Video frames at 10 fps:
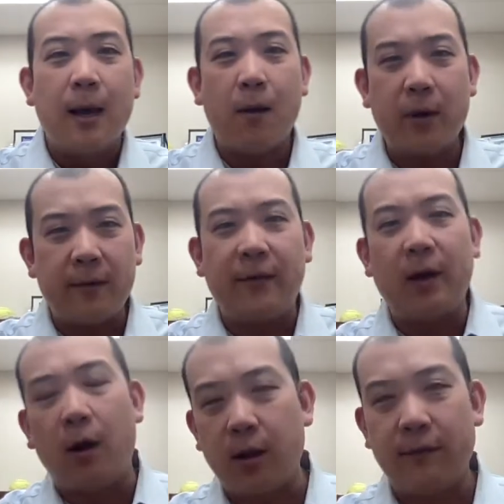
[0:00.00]
I want to invite
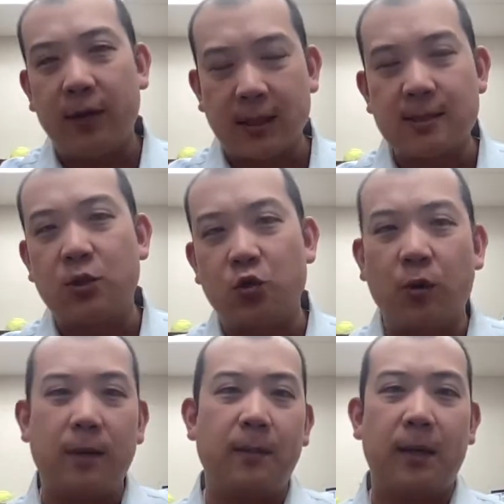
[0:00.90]
all of you guys to
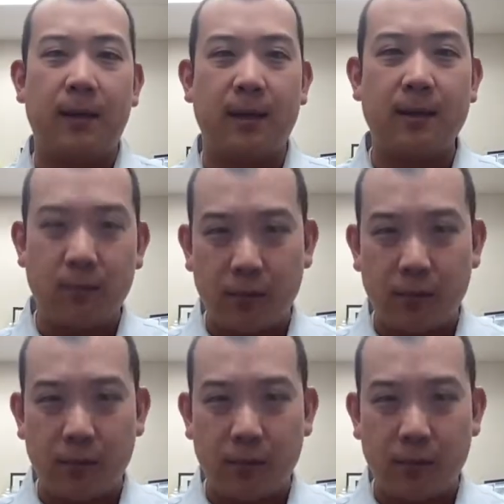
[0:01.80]
join me, okay?